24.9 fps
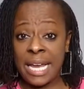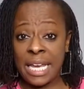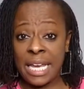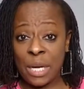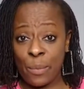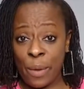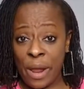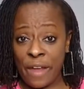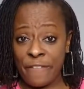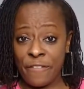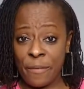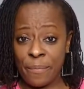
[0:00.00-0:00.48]

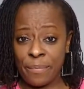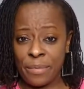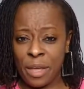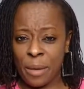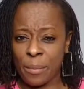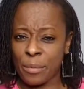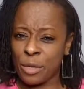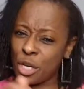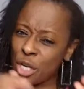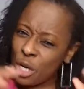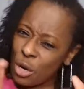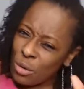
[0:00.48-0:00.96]
away from them.
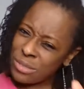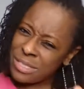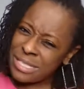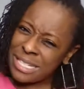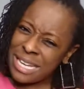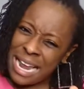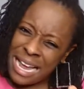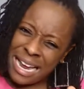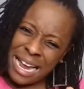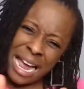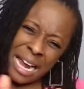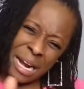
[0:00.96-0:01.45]
You don't see
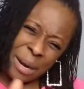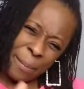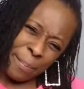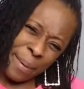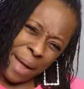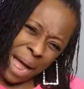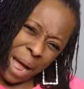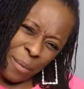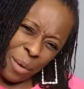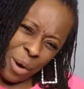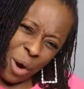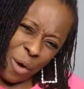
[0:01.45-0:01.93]
that kind of
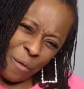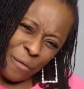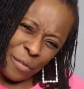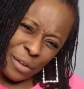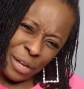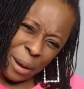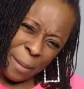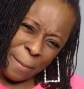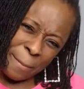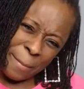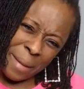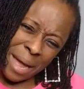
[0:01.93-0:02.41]
power over your
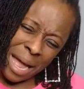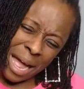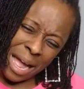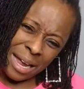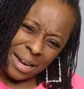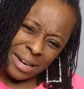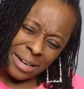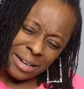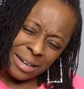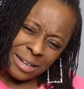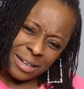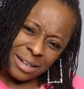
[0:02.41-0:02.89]
mind.
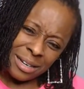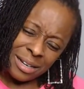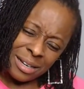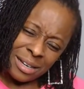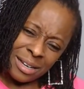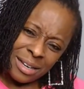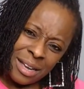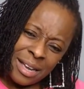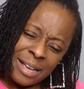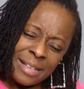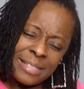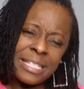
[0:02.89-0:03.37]

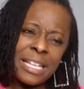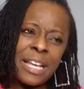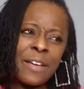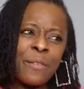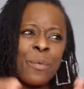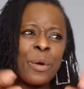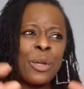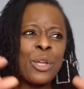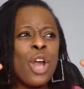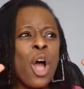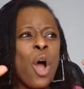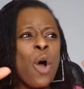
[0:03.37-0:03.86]
See, when
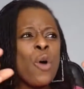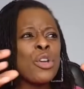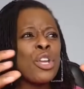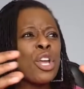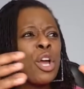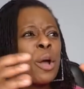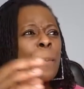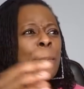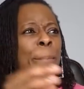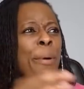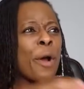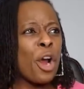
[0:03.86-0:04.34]
you know
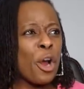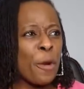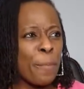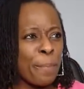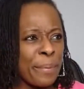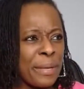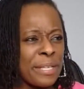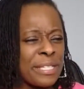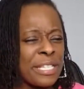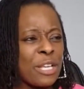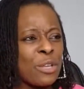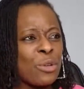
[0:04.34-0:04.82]
your
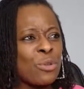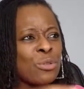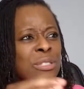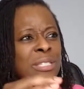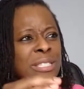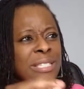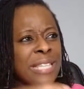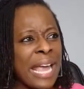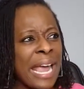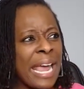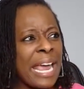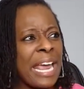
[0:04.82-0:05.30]
purpose and you
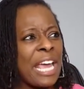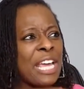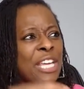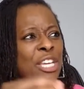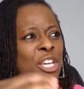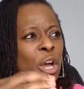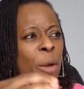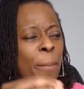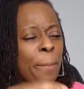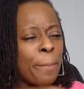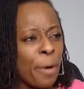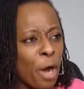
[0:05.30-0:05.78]
stand
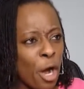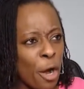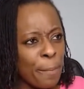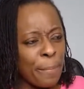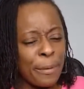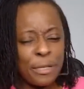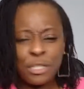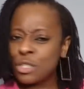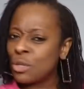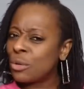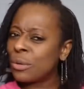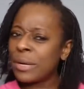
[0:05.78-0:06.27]
in your
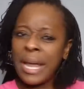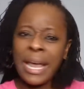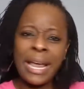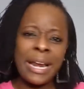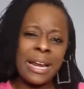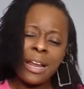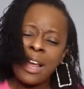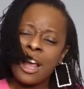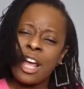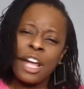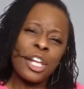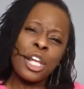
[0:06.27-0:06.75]
purpose, you
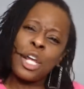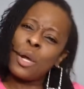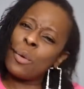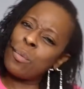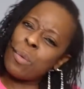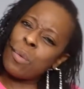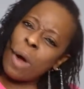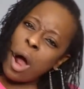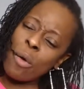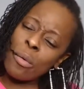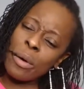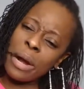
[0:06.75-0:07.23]

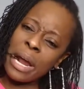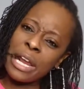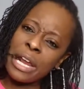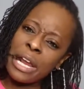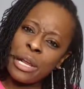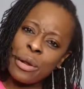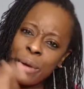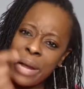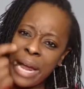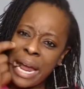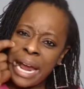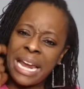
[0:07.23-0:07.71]
won't
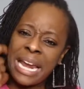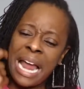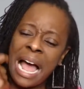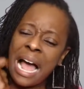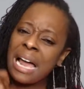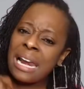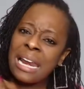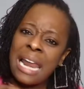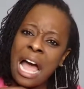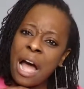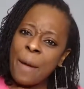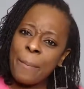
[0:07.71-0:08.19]
and you
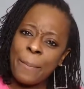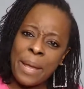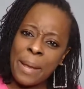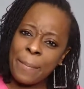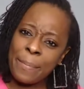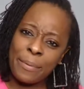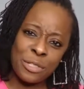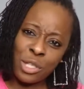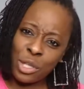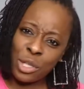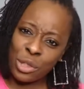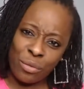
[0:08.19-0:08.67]
cannot allow
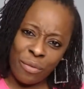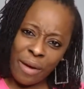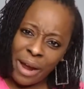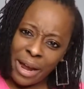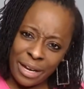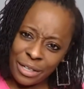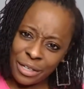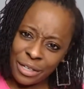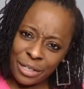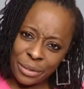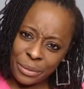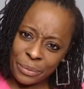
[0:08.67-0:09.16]
people to
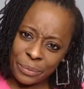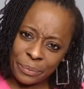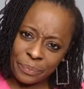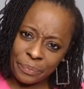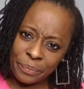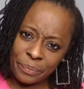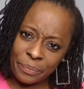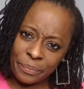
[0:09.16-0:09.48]
threaten you.